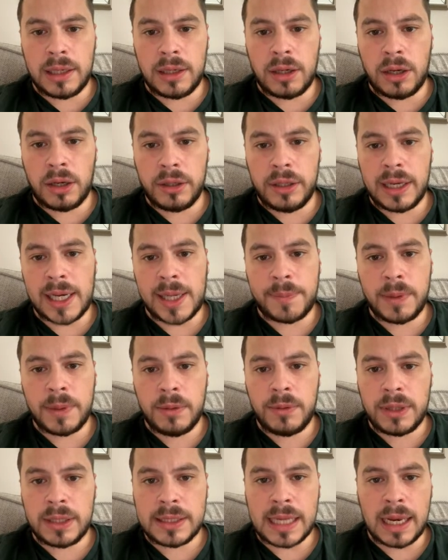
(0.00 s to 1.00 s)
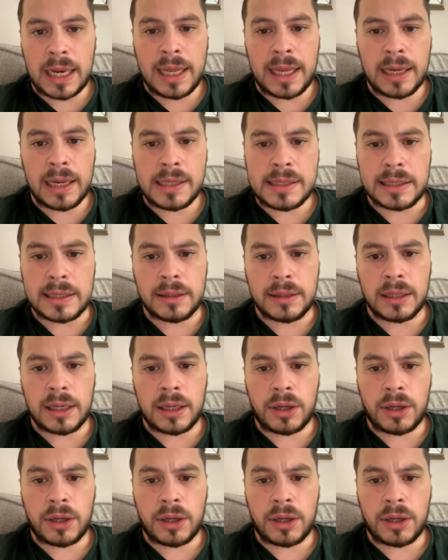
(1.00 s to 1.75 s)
And are you happy with the Dele Alli deal?